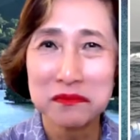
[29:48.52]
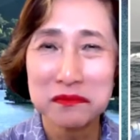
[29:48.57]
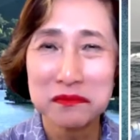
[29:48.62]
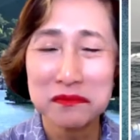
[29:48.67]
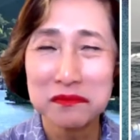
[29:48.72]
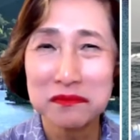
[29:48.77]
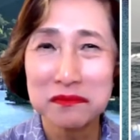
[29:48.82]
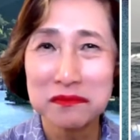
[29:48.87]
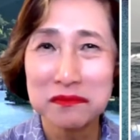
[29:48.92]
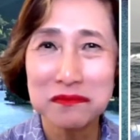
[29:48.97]

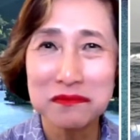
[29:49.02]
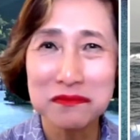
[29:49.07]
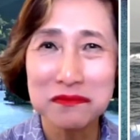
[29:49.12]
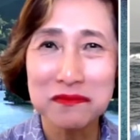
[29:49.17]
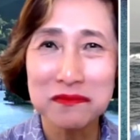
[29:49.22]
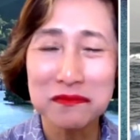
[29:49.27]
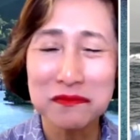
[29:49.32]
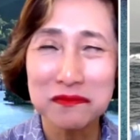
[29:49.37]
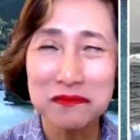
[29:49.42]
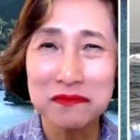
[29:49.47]

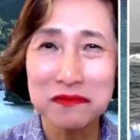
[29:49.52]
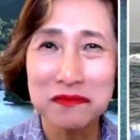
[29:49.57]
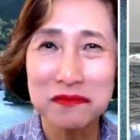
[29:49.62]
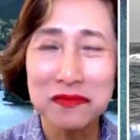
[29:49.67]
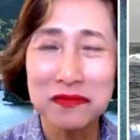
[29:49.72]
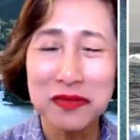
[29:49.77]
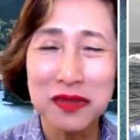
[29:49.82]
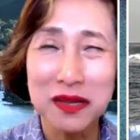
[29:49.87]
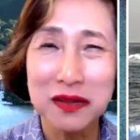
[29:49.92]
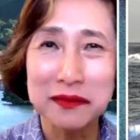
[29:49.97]

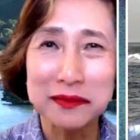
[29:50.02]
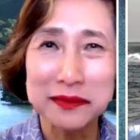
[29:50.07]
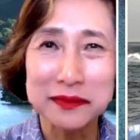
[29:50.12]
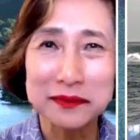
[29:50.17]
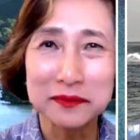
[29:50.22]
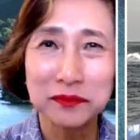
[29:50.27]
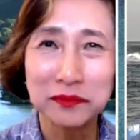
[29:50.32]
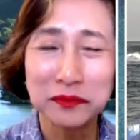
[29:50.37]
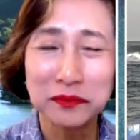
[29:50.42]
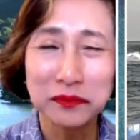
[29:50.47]

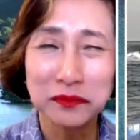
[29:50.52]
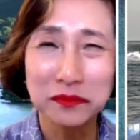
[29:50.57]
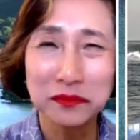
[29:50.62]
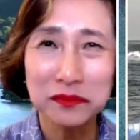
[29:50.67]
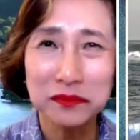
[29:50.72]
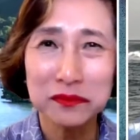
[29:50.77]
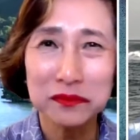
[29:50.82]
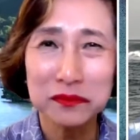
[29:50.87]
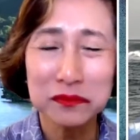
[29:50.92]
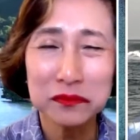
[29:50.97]

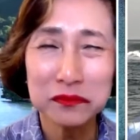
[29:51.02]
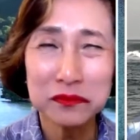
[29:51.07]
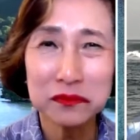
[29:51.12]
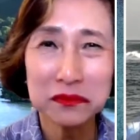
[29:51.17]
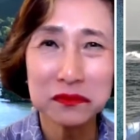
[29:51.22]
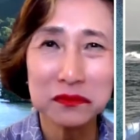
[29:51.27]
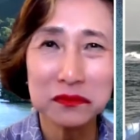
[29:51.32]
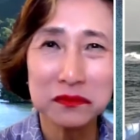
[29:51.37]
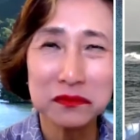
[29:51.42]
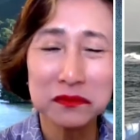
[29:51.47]

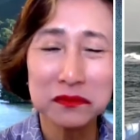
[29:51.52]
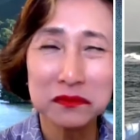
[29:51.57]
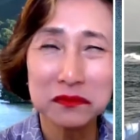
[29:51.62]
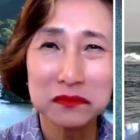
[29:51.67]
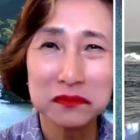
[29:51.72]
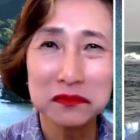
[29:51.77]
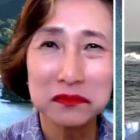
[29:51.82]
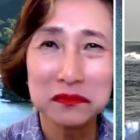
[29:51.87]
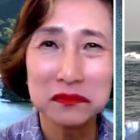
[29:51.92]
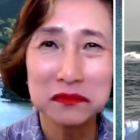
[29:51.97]

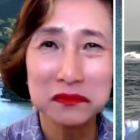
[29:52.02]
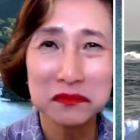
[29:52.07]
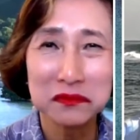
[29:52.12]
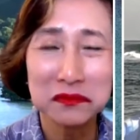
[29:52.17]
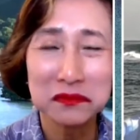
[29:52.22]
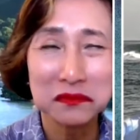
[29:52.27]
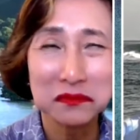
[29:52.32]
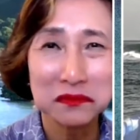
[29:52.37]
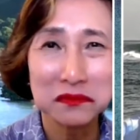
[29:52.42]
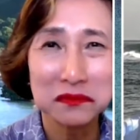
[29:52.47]

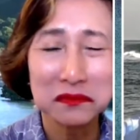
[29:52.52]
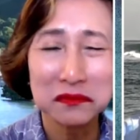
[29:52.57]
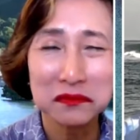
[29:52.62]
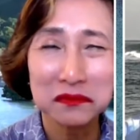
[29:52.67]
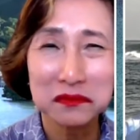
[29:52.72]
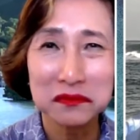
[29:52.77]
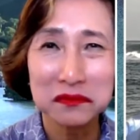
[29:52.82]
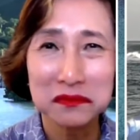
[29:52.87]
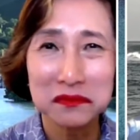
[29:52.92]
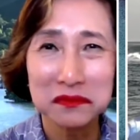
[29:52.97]

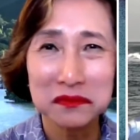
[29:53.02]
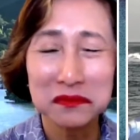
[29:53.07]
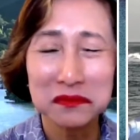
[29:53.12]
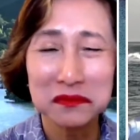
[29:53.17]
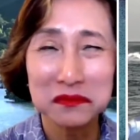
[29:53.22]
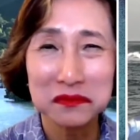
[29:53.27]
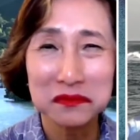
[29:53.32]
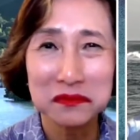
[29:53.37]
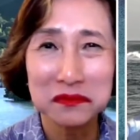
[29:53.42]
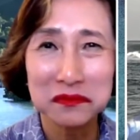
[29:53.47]

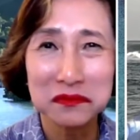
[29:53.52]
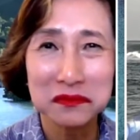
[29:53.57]
(silent)